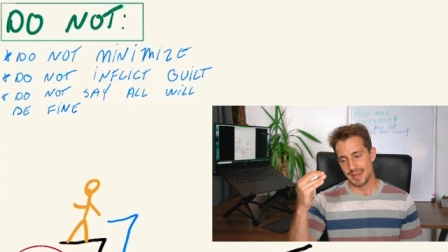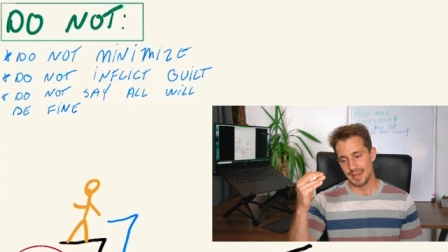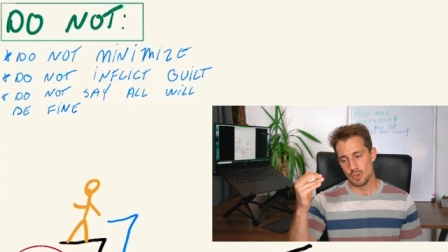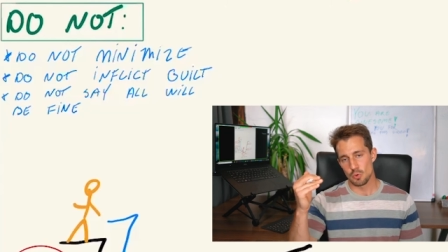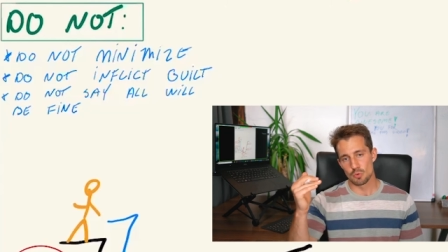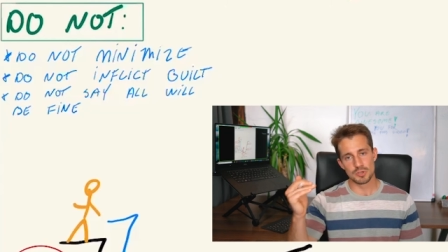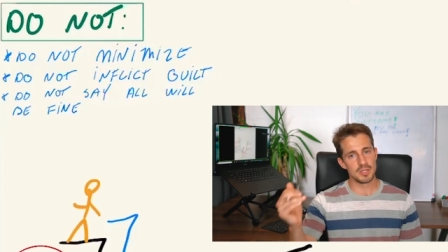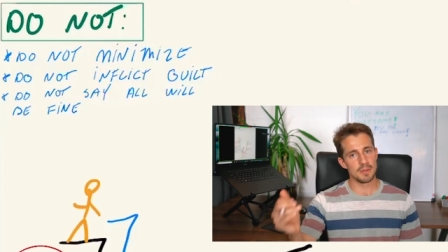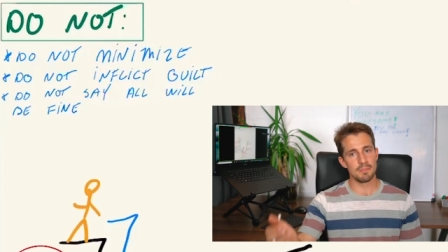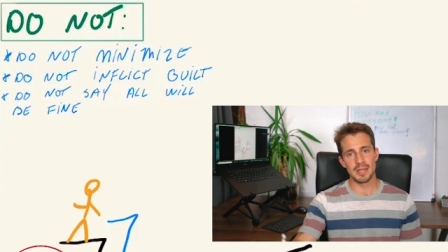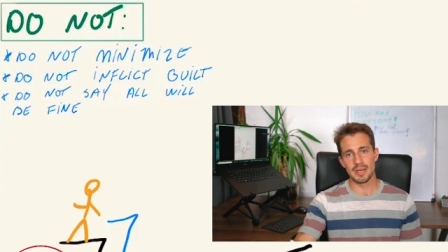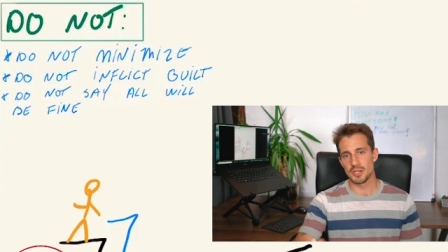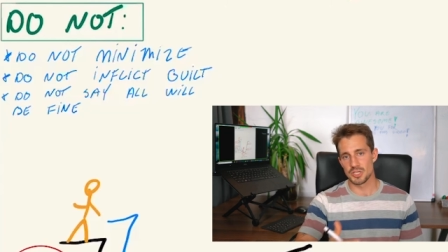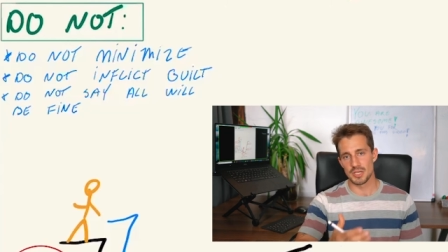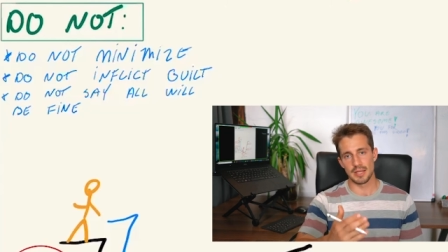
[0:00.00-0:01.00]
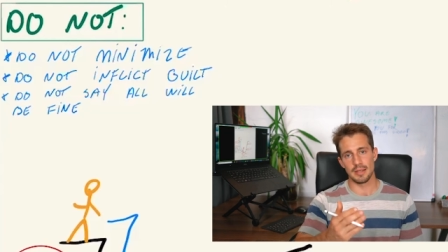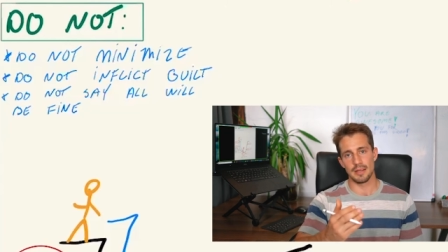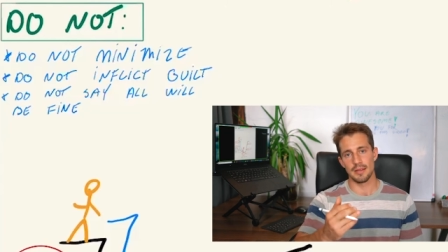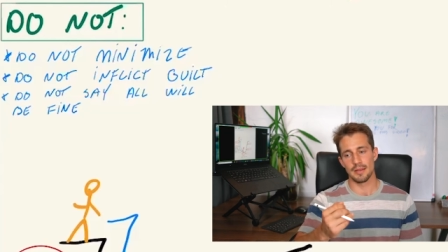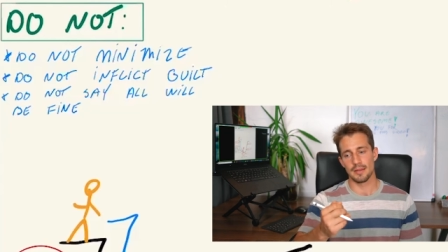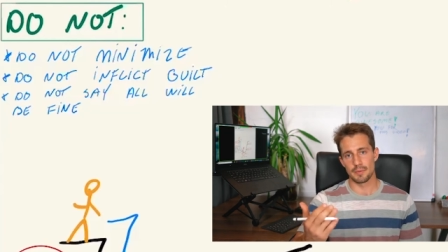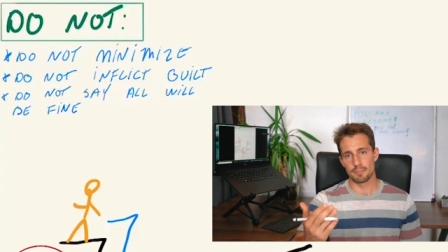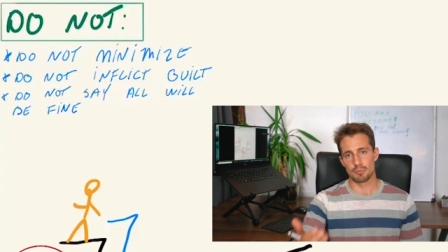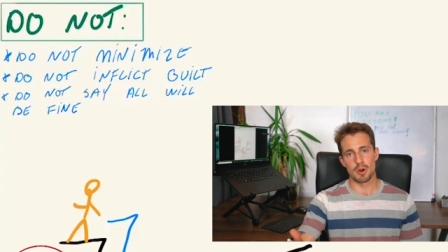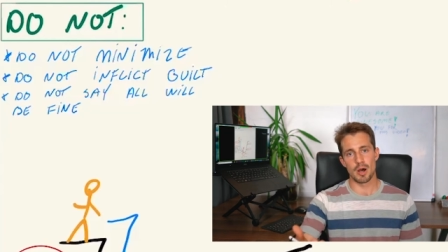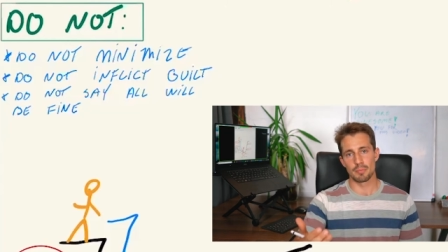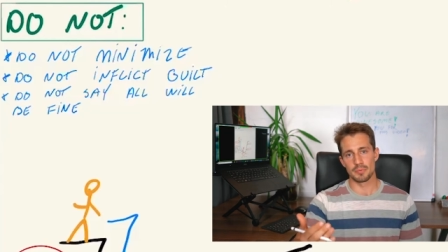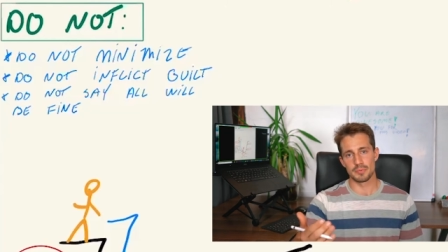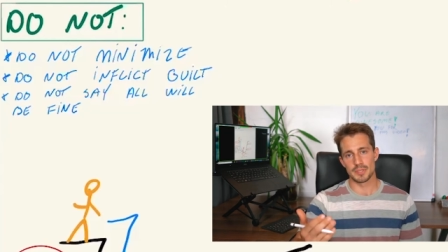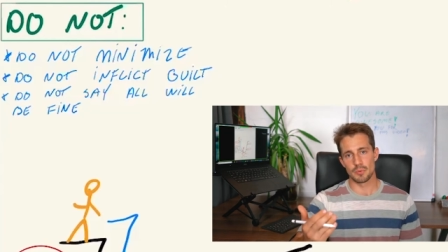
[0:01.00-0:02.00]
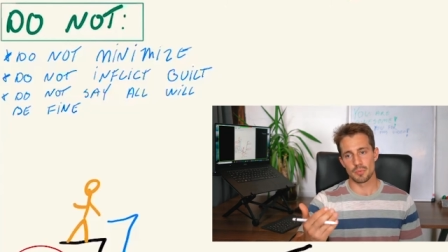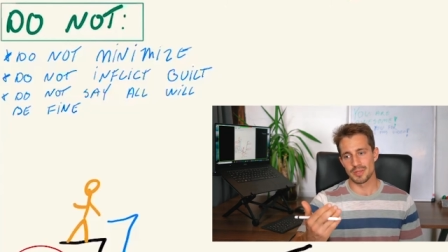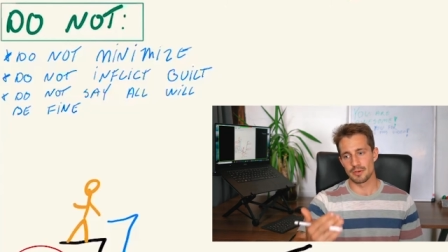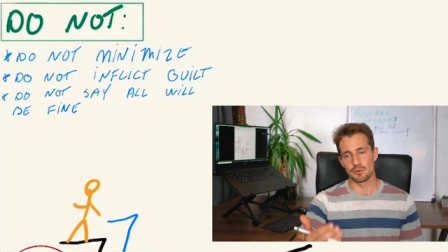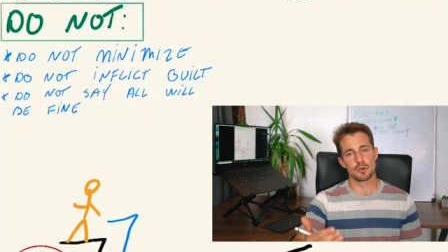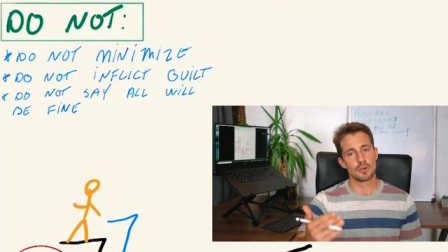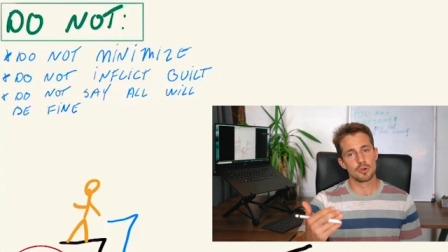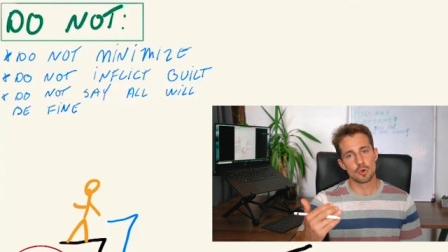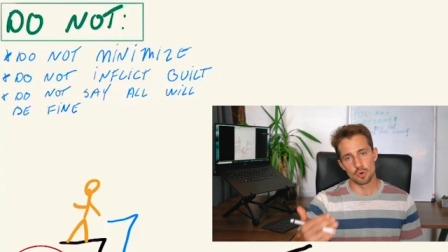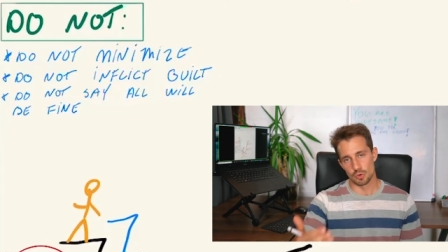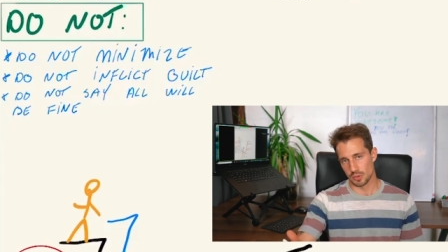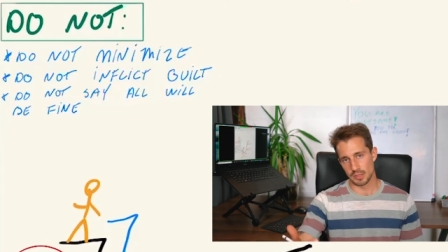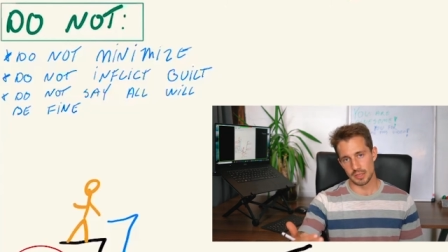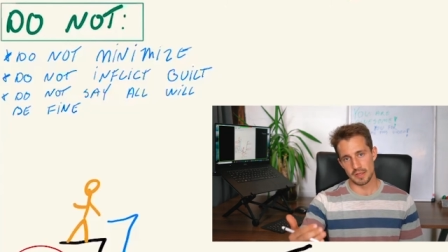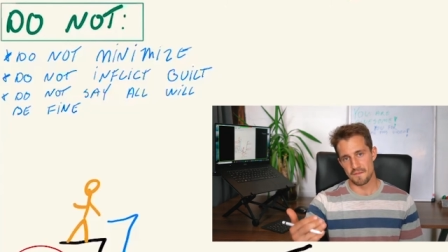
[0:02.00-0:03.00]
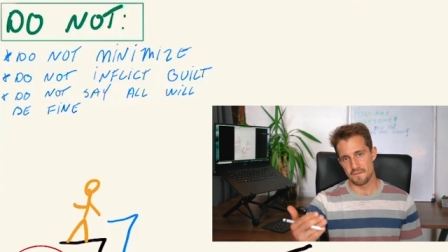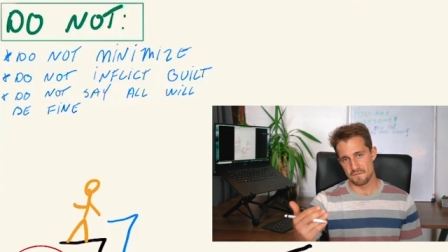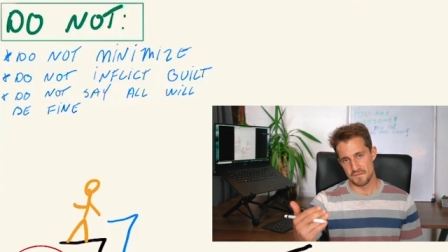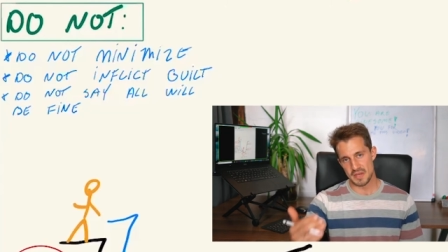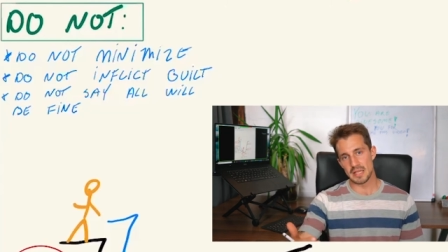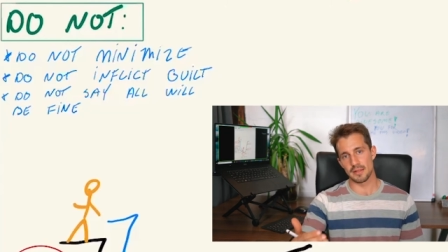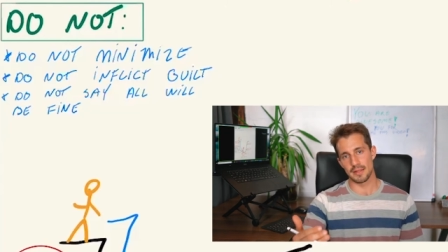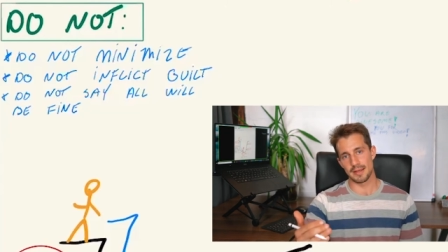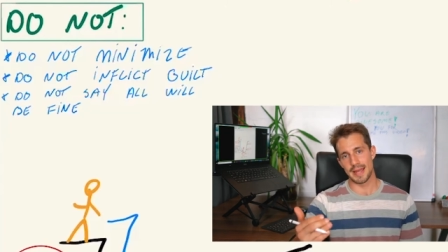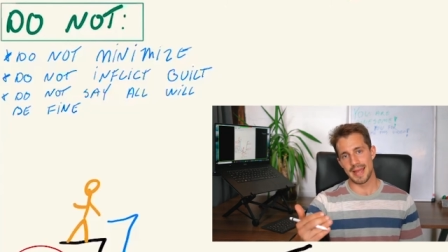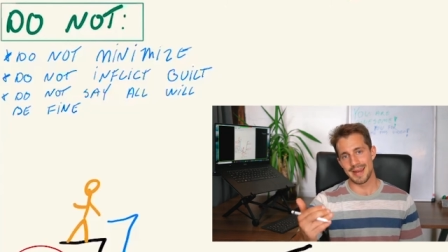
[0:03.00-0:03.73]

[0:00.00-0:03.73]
you're diminishing their problems and what they're currently feeling.